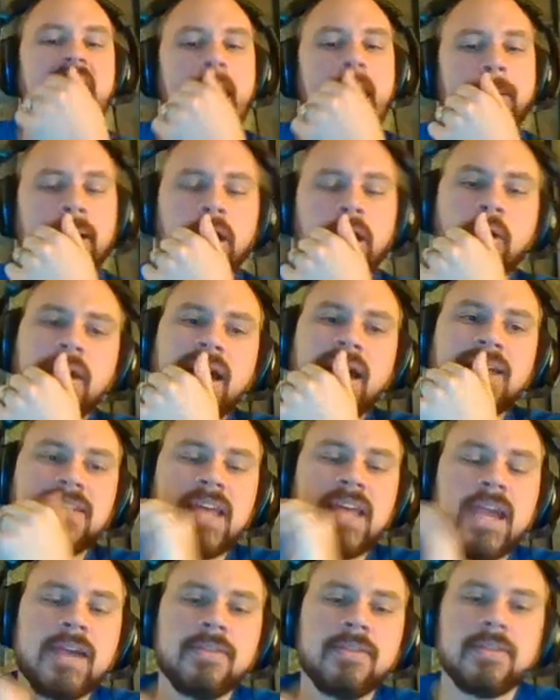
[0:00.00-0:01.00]
am I okay
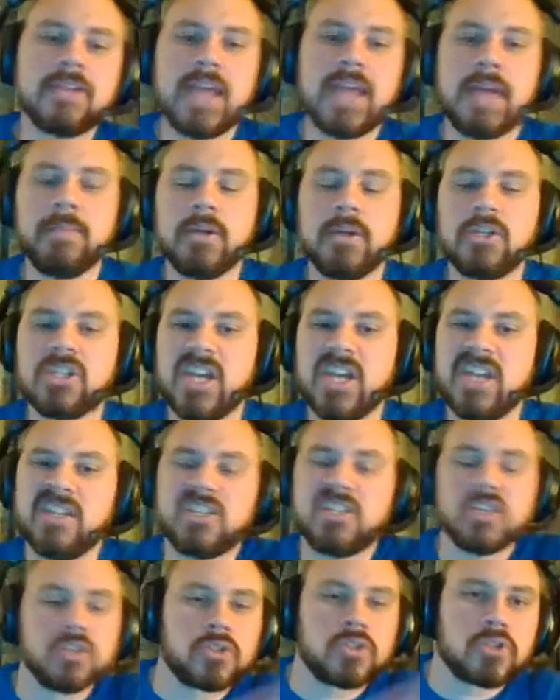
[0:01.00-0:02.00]
taking the damage and
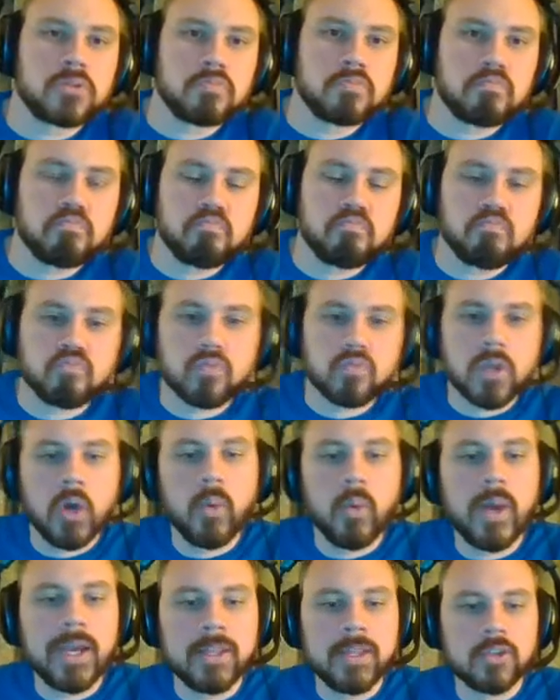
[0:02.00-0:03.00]
just
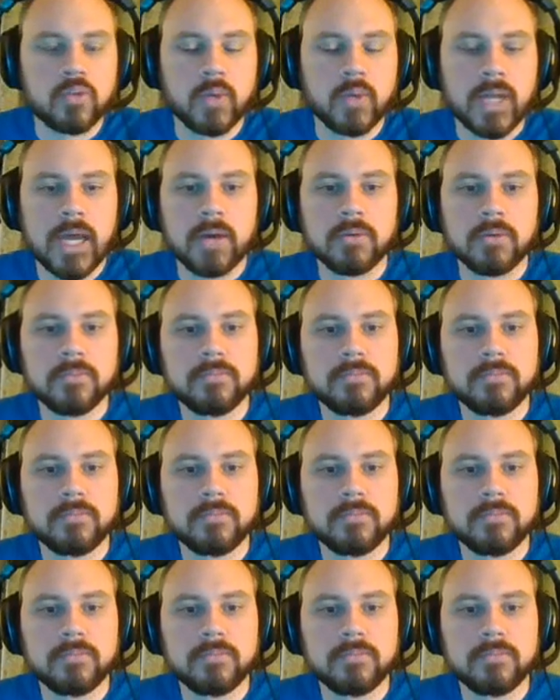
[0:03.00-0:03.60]
waiting this one out?